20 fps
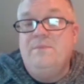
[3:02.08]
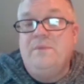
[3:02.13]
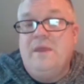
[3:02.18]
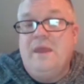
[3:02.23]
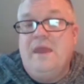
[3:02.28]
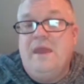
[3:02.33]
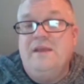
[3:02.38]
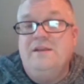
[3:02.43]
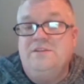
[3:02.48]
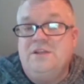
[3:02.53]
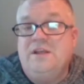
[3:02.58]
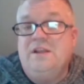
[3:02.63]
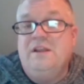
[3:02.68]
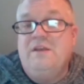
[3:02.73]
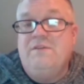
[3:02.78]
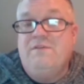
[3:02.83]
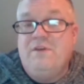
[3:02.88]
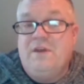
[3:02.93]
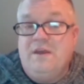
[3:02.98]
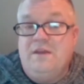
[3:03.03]
a
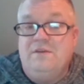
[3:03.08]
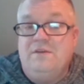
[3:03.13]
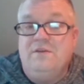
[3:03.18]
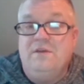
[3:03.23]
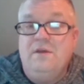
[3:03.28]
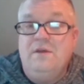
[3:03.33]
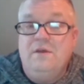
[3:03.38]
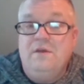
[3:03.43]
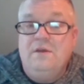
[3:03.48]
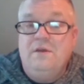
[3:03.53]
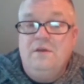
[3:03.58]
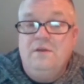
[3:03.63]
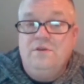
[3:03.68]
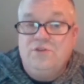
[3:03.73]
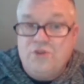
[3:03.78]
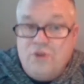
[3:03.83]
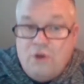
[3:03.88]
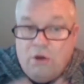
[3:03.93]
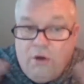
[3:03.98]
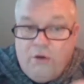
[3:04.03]
significant
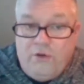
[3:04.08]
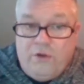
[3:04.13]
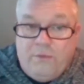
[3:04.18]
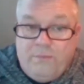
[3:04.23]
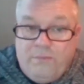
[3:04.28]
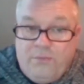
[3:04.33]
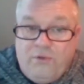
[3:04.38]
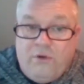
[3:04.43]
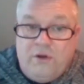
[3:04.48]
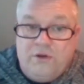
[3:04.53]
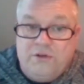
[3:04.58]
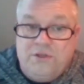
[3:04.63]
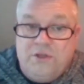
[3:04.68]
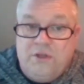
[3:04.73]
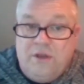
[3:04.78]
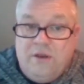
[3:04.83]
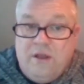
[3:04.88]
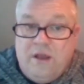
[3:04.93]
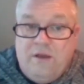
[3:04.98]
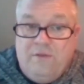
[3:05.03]
total
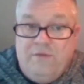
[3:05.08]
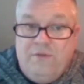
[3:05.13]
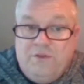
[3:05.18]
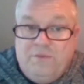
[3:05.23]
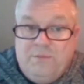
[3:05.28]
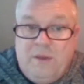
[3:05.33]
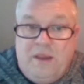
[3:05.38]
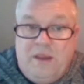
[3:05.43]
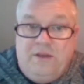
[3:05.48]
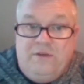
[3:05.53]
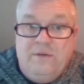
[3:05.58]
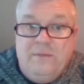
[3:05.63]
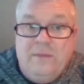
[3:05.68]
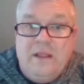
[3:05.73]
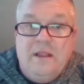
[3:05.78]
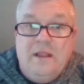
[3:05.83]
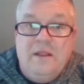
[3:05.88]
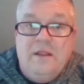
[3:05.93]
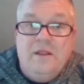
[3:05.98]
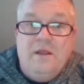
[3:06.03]
portion of the speech.
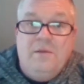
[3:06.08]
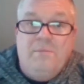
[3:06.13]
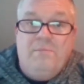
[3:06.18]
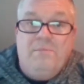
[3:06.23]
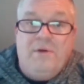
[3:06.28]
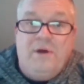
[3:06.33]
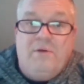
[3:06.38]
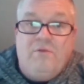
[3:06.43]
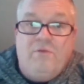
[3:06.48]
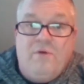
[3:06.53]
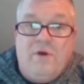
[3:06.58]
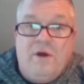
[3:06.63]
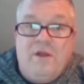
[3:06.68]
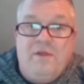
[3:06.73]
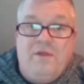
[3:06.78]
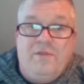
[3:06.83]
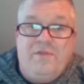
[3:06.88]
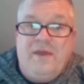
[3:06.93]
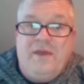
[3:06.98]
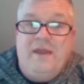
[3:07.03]
But one
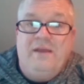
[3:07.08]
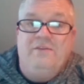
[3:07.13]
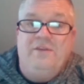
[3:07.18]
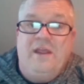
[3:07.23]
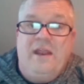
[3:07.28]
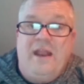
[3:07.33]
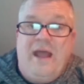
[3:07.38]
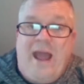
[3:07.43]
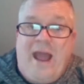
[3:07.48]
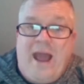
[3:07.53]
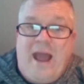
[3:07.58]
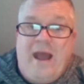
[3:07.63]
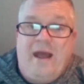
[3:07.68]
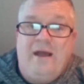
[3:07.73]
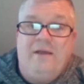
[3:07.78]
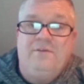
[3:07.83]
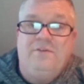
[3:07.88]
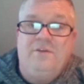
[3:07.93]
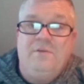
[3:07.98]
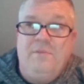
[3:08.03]
of the things that
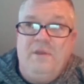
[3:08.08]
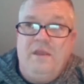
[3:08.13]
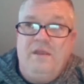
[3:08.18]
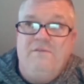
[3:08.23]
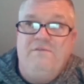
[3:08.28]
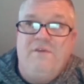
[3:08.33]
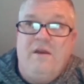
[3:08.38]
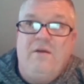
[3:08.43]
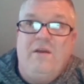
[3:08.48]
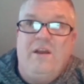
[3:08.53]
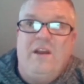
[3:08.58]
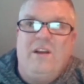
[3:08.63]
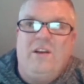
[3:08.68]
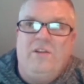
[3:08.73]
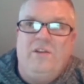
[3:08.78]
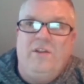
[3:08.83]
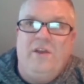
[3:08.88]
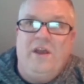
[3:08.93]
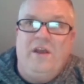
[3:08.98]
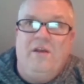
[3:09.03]
has to be very
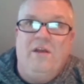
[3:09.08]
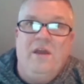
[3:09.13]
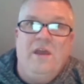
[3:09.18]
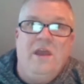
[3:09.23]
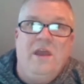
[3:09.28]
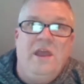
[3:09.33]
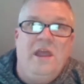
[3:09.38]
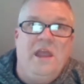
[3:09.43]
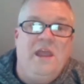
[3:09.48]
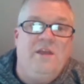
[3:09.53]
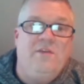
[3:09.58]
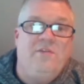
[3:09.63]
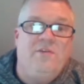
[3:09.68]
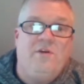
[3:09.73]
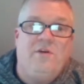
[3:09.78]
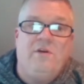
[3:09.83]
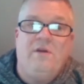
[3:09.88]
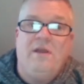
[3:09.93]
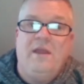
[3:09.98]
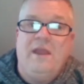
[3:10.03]
clear,
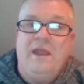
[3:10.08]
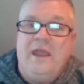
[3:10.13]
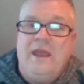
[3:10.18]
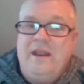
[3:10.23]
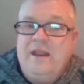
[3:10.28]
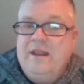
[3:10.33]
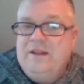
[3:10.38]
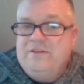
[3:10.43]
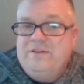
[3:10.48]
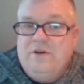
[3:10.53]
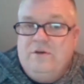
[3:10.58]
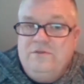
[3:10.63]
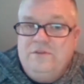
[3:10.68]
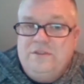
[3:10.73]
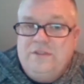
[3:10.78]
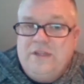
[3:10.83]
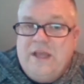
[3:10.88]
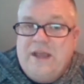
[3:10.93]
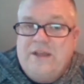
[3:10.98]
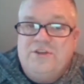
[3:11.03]
either in its own
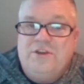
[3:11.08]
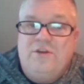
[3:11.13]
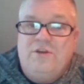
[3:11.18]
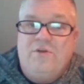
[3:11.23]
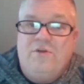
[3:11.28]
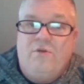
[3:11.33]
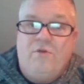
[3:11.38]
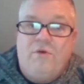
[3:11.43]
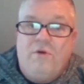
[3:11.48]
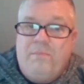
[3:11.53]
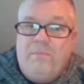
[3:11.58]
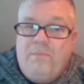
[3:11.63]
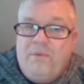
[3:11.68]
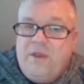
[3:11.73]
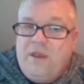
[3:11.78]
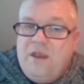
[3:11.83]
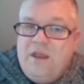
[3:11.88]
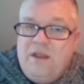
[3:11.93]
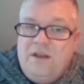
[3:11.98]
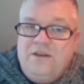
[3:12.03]
section or
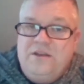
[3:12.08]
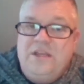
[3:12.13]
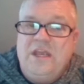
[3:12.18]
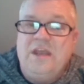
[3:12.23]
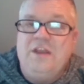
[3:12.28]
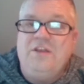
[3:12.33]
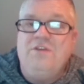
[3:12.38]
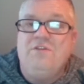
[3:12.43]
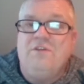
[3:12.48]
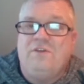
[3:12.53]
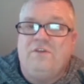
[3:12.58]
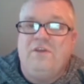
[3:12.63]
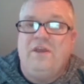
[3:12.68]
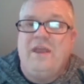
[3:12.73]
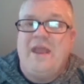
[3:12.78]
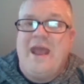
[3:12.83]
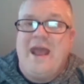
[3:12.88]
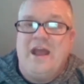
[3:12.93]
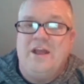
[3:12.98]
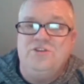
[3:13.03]

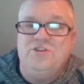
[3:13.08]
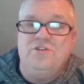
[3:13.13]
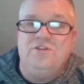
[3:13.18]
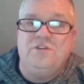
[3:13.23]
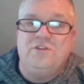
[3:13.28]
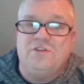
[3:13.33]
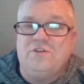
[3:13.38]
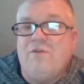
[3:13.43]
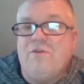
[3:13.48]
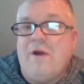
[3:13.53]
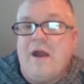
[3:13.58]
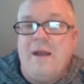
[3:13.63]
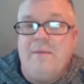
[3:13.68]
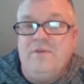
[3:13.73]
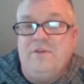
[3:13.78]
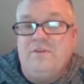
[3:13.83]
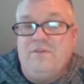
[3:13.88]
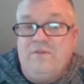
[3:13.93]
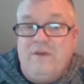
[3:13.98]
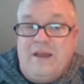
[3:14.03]
continuously as you
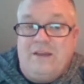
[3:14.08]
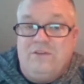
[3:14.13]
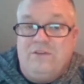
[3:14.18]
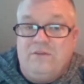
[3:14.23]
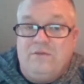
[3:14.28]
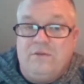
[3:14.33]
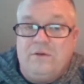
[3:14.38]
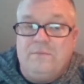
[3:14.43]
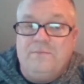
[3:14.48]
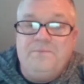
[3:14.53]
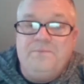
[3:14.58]
describe this festival,